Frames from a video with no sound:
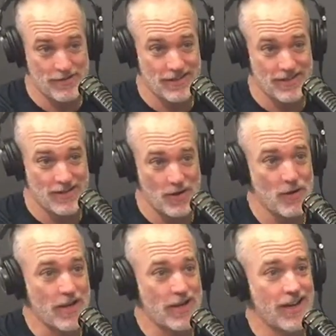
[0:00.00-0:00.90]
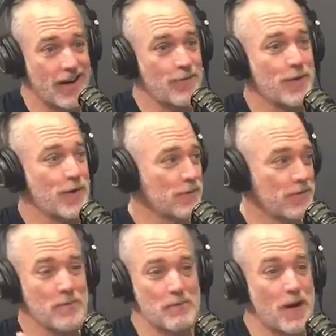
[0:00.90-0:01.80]
No, I don't. Oh, yeah. Our father was
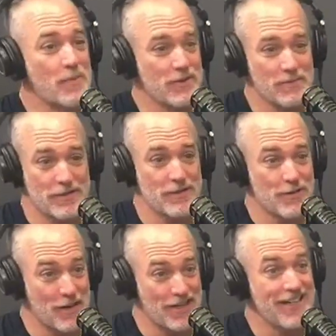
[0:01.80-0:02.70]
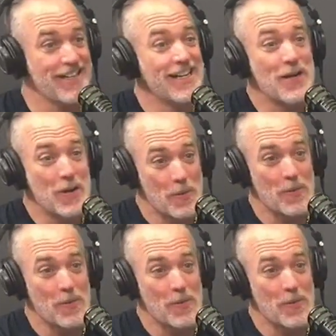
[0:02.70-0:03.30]
flipping properties in Mississauga. Wow.